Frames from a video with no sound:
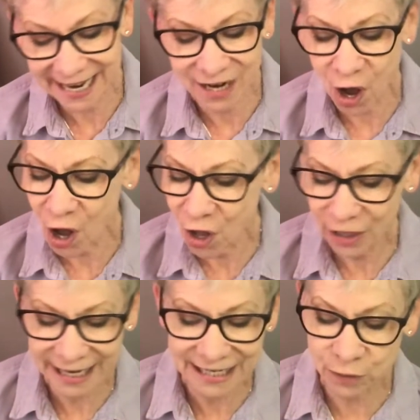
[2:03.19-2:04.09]
and all
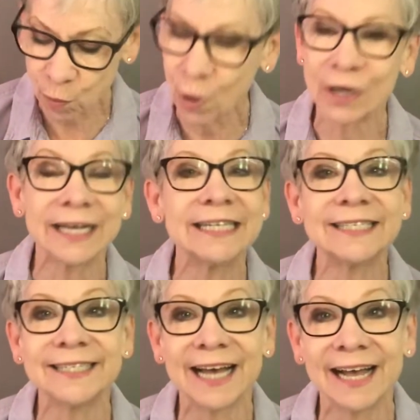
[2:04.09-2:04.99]
his work
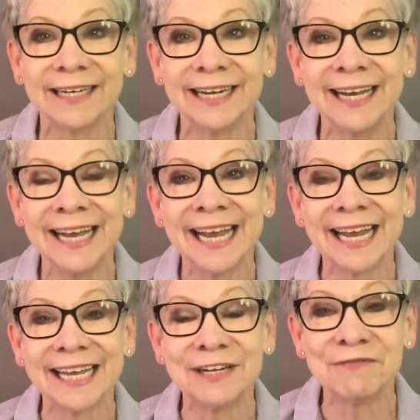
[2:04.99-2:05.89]
is done
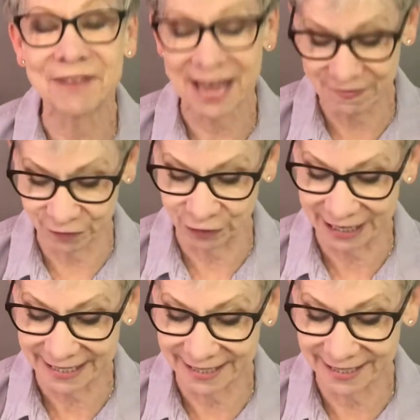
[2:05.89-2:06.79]
in
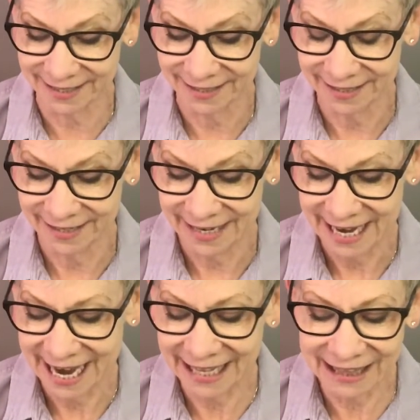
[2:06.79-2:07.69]
faithfulness.
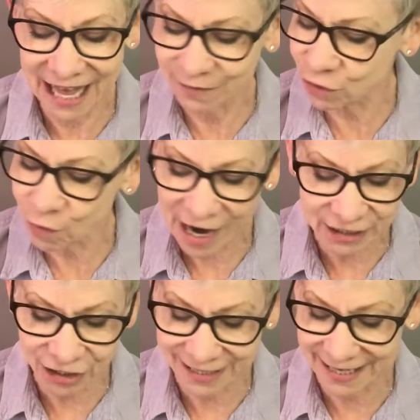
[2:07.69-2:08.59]
He loves
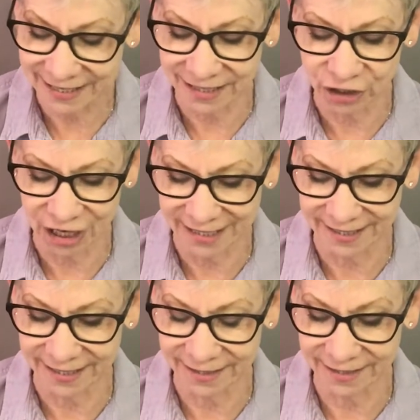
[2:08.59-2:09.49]
righteousness and
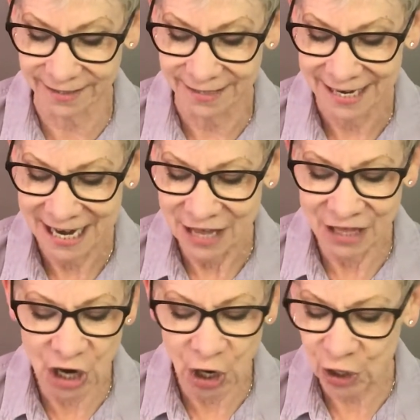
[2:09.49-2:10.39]
justice.
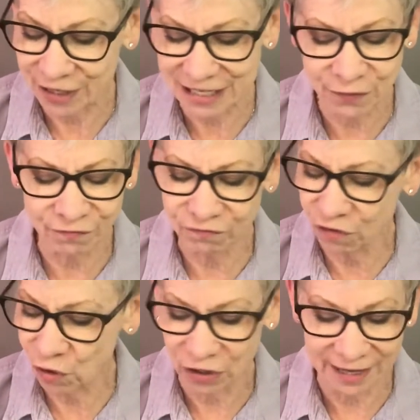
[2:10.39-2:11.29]
The earth is
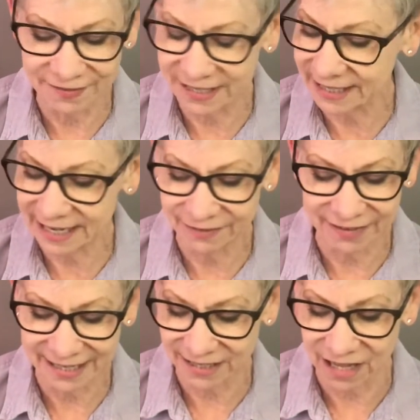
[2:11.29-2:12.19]
full of the
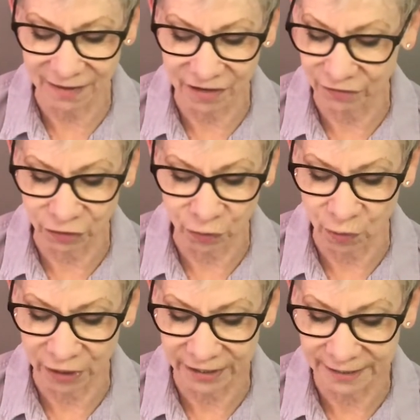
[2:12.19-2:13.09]
steadfast love of the
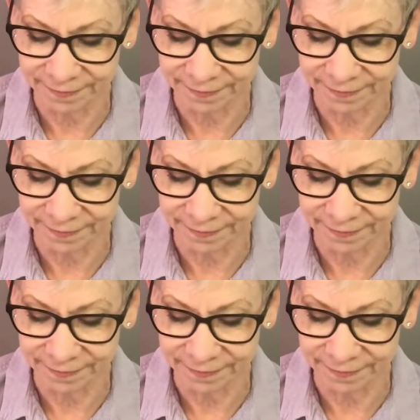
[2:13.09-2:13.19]
Lord.